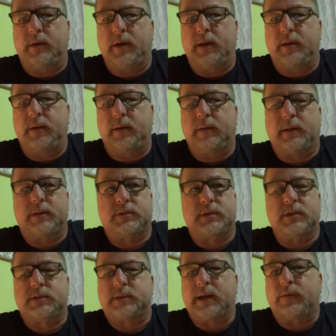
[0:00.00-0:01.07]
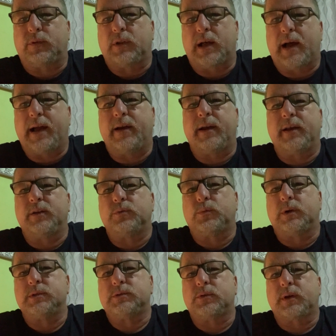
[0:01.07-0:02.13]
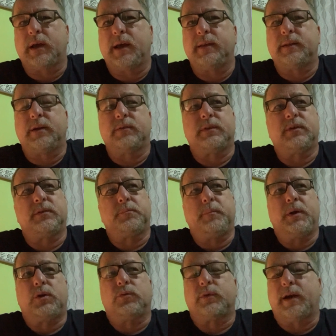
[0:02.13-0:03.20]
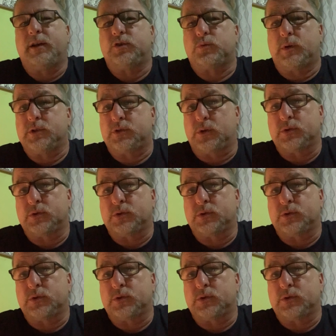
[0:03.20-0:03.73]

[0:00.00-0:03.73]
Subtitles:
And there's several higher end ones. Okay, they're middle range ones.